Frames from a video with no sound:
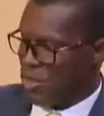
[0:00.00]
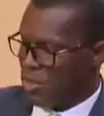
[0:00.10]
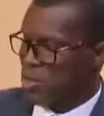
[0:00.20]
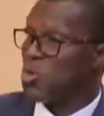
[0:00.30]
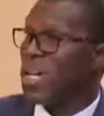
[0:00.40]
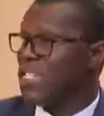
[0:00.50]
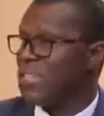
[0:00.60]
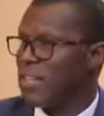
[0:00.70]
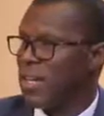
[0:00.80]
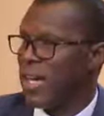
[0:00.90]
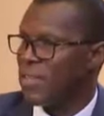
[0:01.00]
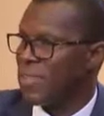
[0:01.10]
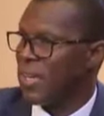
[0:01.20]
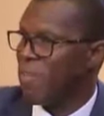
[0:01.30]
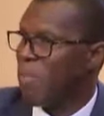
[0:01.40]
also registered as
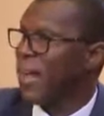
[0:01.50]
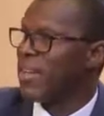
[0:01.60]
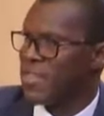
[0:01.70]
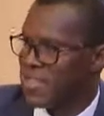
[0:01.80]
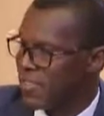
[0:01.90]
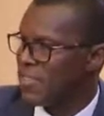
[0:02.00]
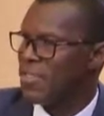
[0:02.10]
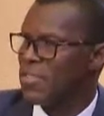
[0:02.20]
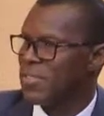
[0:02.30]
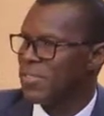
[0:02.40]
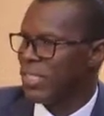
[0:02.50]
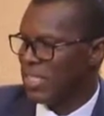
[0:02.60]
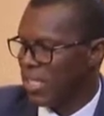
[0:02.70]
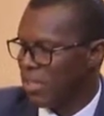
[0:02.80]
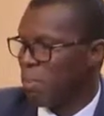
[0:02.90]
partners
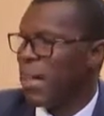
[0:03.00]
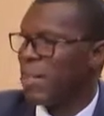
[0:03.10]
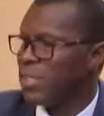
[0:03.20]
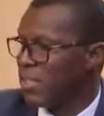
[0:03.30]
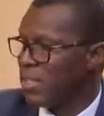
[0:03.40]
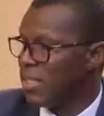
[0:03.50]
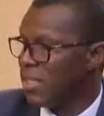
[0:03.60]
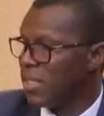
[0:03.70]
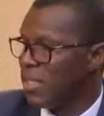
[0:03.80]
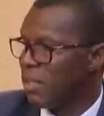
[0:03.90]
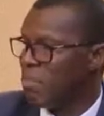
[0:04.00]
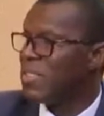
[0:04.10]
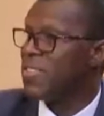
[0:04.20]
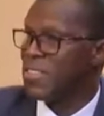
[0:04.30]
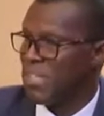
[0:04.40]
in the
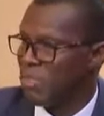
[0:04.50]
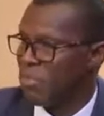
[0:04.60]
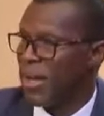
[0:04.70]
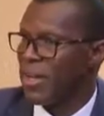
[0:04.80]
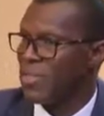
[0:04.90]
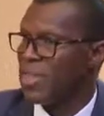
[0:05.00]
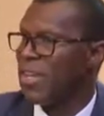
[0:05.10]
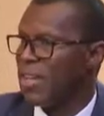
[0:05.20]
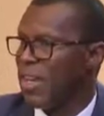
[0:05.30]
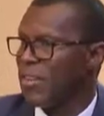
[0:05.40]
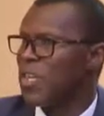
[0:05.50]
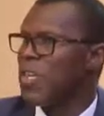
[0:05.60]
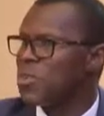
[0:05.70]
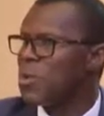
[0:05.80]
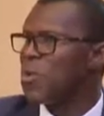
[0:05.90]
business enterprise. Yes.
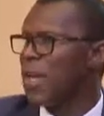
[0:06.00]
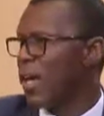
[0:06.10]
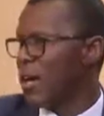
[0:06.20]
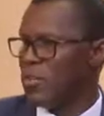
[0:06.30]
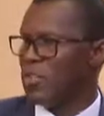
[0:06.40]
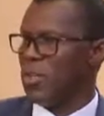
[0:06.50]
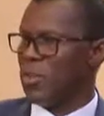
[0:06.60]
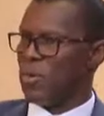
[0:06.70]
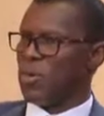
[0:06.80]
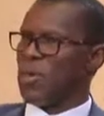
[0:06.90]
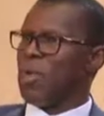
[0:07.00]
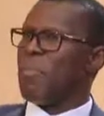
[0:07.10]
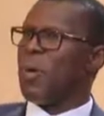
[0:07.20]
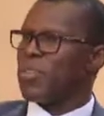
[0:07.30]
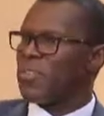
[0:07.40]
So they can continue.
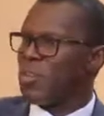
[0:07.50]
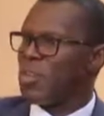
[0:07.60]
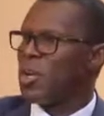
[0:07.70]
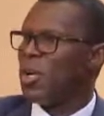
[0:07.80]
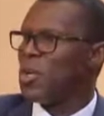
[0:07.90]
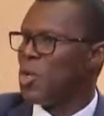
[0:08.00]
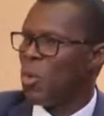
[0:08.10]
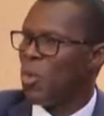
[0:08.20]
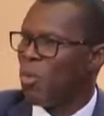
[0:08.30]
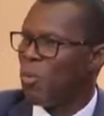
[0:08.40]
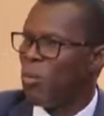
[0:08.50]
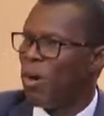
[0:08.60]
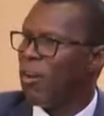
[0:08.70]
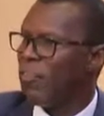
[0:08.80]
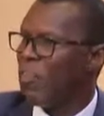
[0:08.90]
But we all know, more
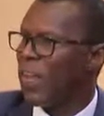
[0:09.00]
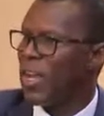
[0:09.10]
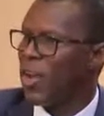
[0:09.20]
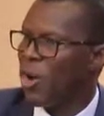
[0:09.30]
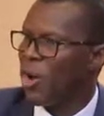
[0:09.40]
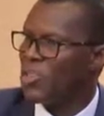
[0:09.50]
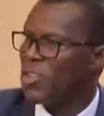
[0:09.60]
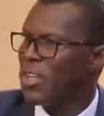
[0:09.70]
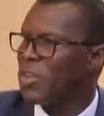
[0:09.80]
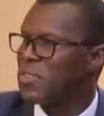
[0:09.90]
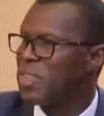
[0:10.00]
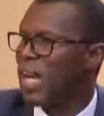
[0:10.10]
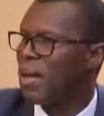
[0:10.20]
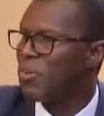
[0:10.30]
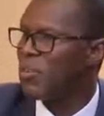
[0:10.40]
often than not, it doesn't
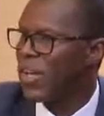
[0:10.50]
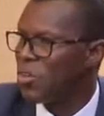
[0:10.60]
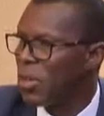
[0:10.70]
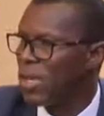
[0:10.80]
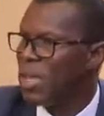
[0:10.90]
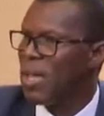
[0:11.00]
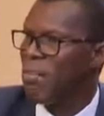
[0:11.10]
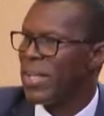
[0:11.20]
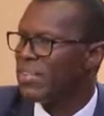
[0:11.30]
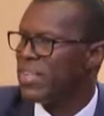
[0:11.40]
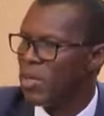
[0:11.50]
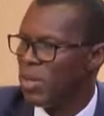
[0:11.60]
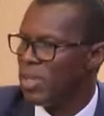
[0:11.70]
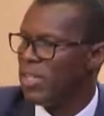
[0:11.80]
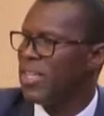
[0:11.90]
happen that way.
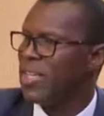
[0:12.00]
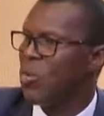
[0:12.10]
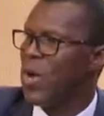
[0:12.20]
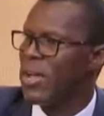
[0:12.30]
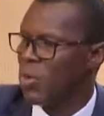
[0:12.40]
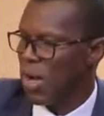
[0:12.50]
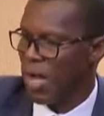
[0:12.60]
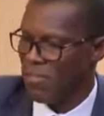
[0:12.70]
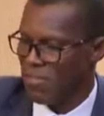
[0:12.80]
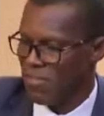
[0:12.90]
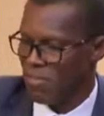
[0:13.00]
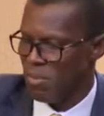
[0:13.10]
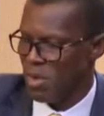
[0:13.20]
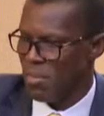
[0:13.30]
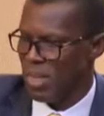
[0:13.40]
Particularly where you have
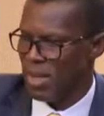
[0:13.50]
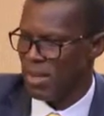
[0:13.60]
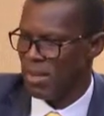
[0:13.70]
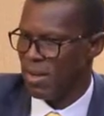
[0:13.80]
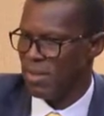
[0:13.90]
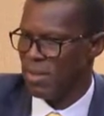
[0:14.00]
more than,